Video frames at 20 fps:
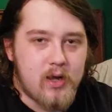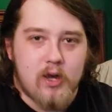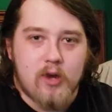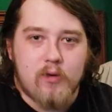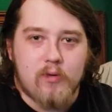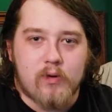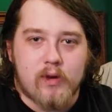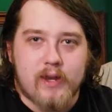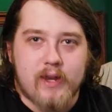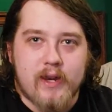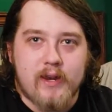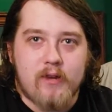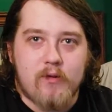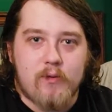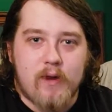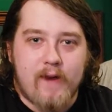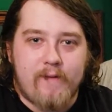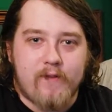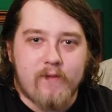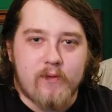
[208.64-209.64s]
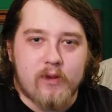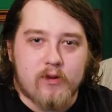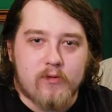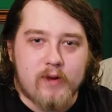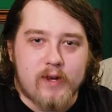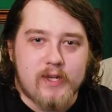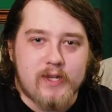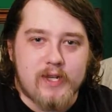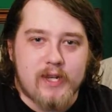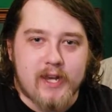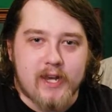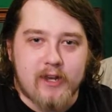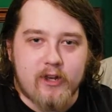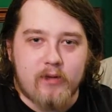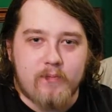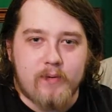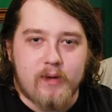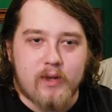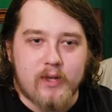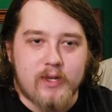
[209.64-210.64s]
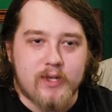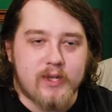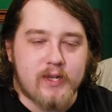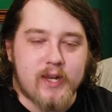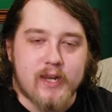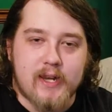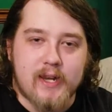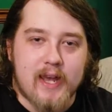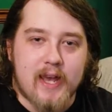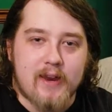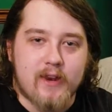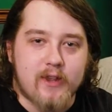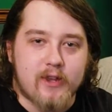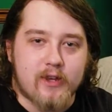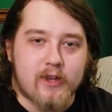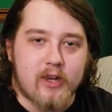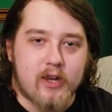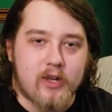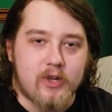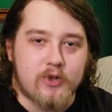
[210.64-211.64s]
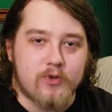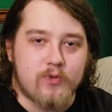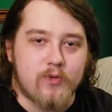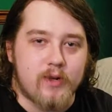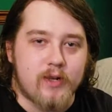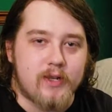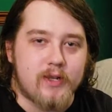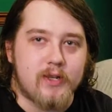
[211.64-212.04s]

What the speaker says: We're getting away from the crazy hillbillies and getting out of the country